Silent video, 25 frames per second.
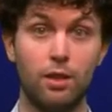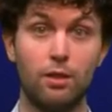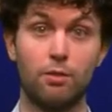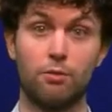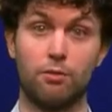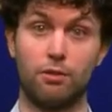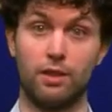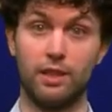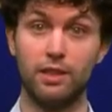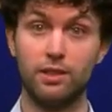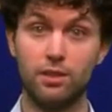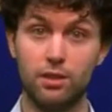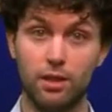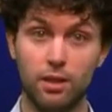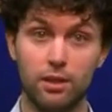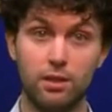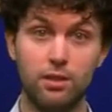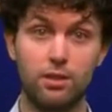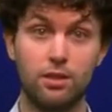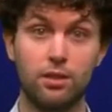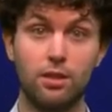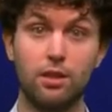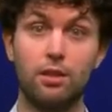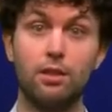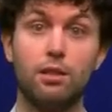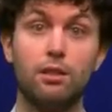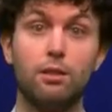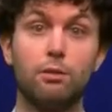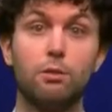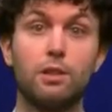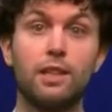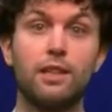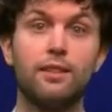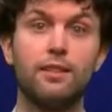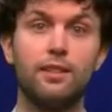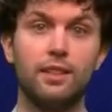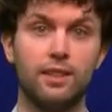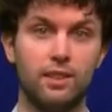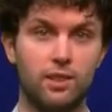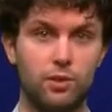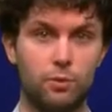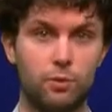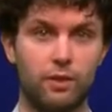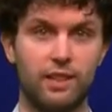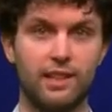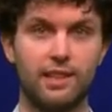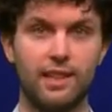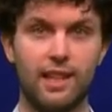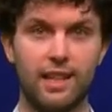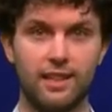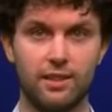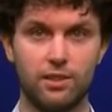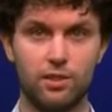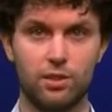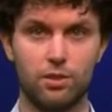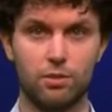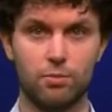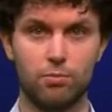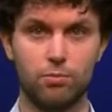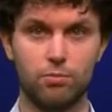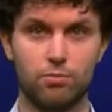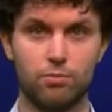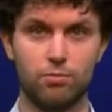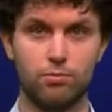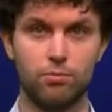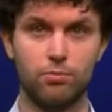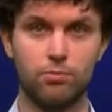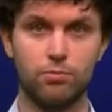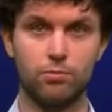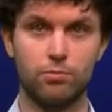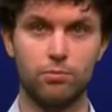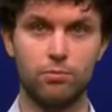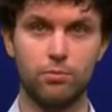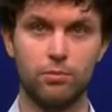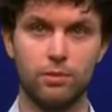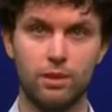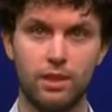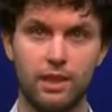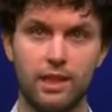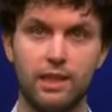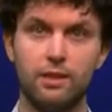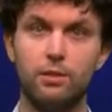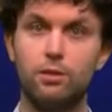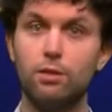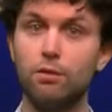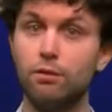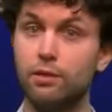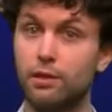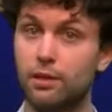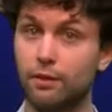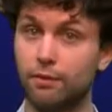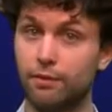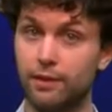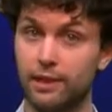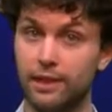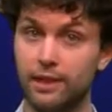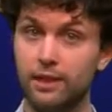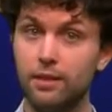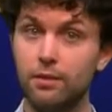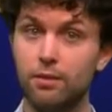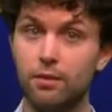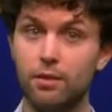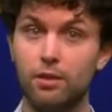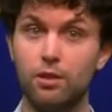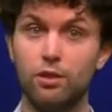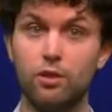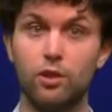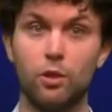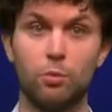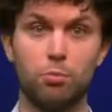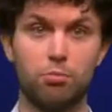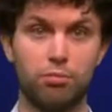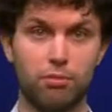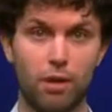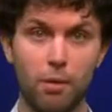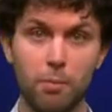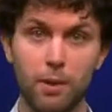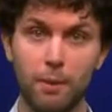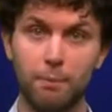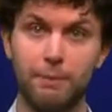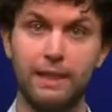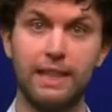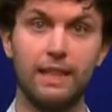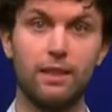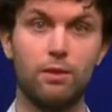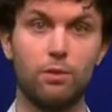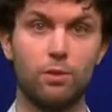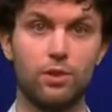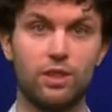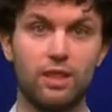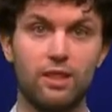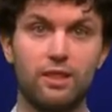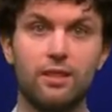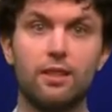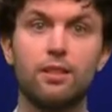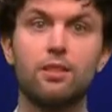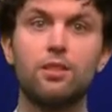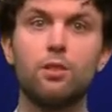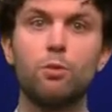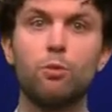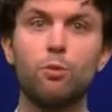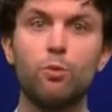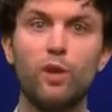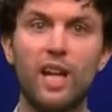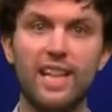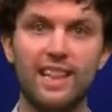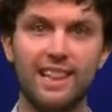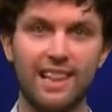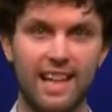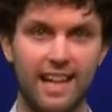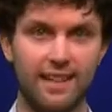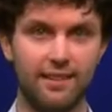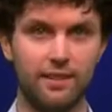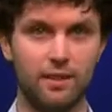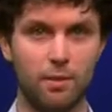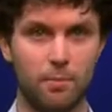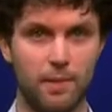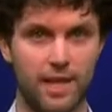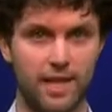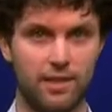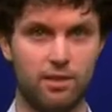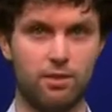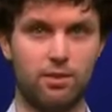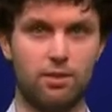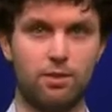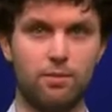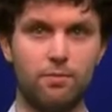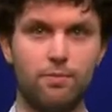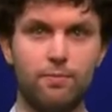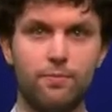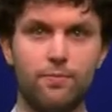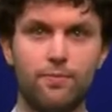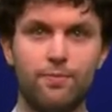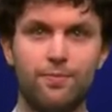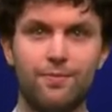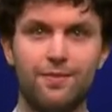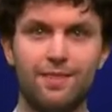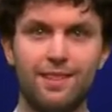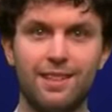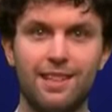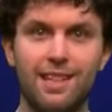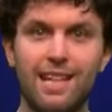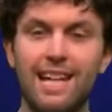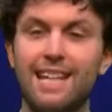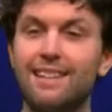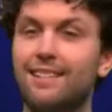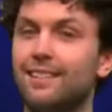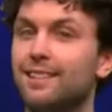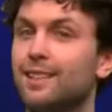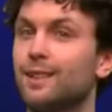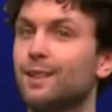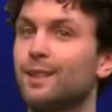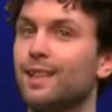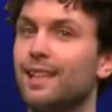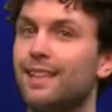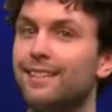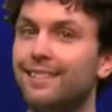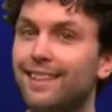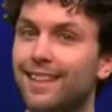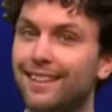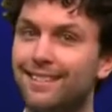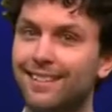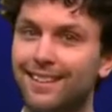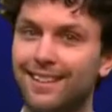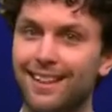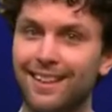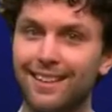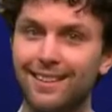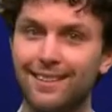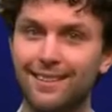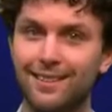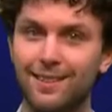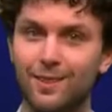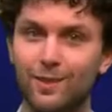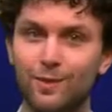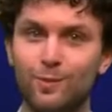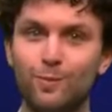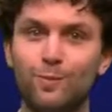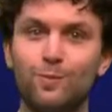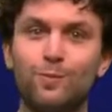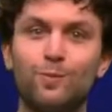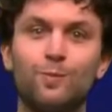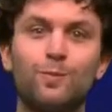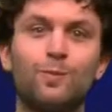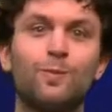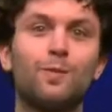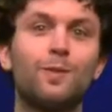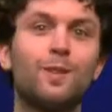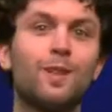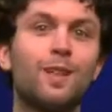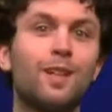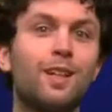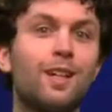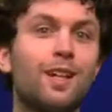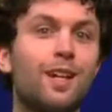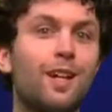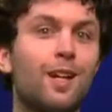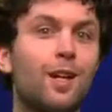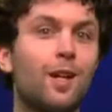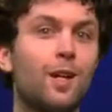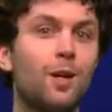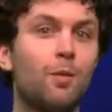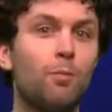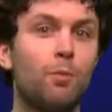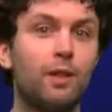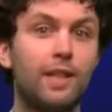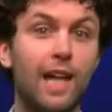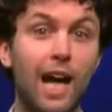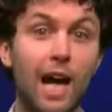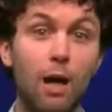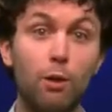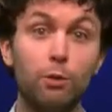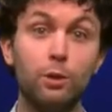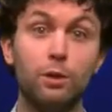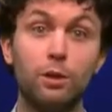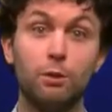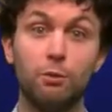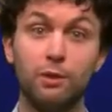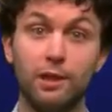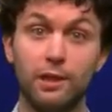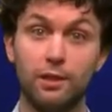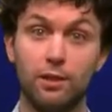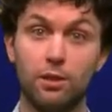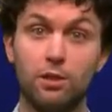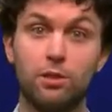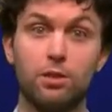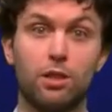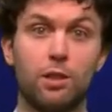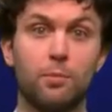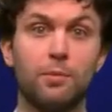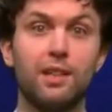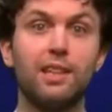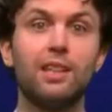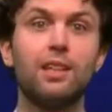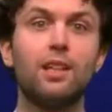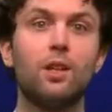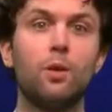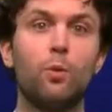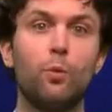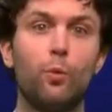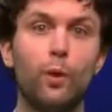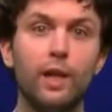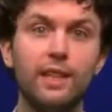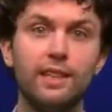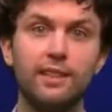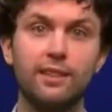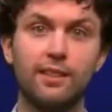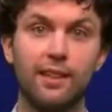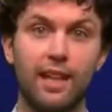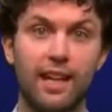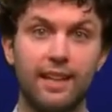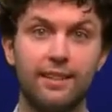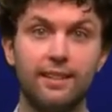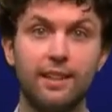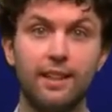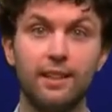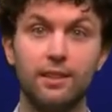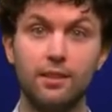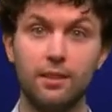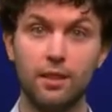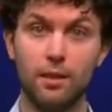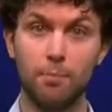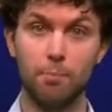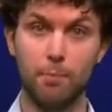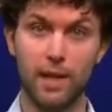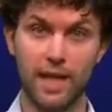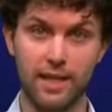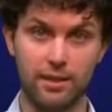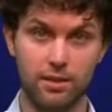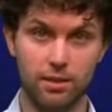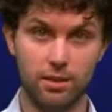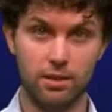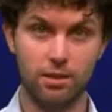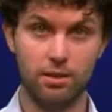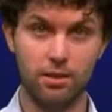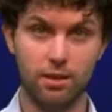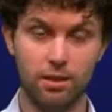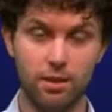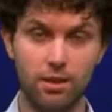For instance, look at these straight lines. Intuitively, you probably consider the red line the best. And this is indeed the case. But how do we determine which line is the best?